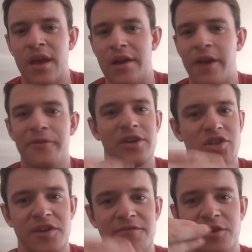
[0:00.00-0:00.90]
not only
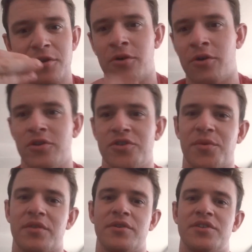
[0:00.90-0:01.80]
achieve their goals
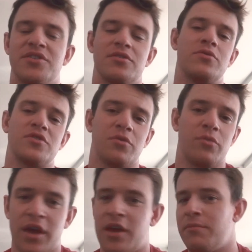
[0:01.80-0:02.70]
whether it's losing
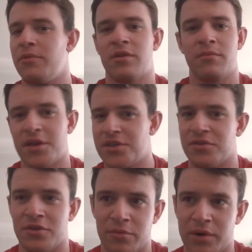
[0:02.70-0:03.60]
weight building muscle